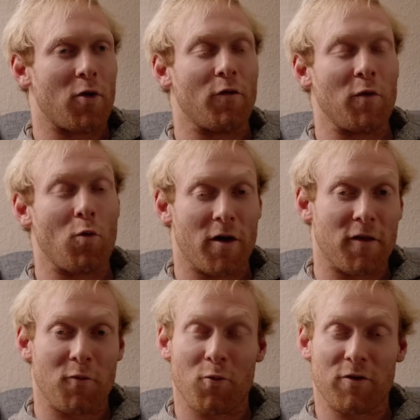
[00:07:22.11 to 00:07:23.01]
Only one
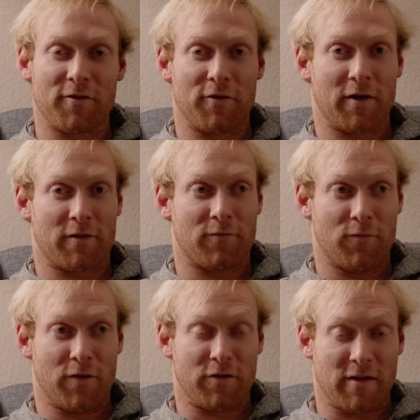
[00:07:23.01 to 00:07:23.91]
of them was the
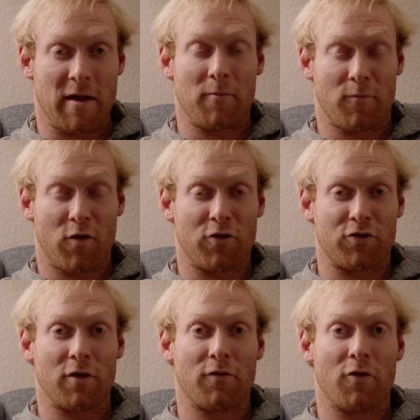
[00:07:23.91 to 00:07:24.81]
same
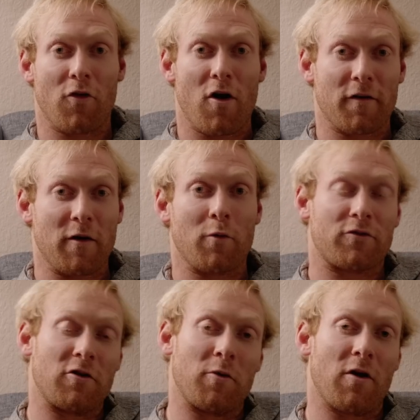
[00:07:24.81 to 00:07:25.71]
version of the log that was
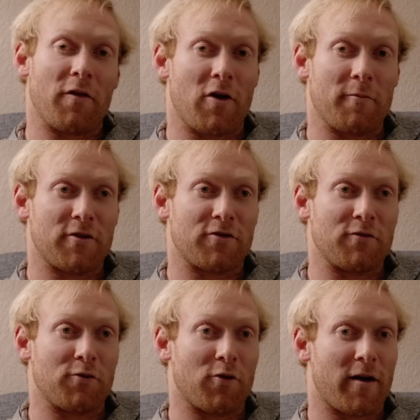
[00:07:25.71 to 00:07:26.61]
going to be on the competition
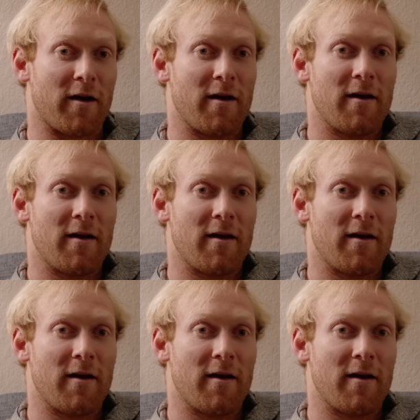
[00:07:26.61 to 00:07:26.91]
floor,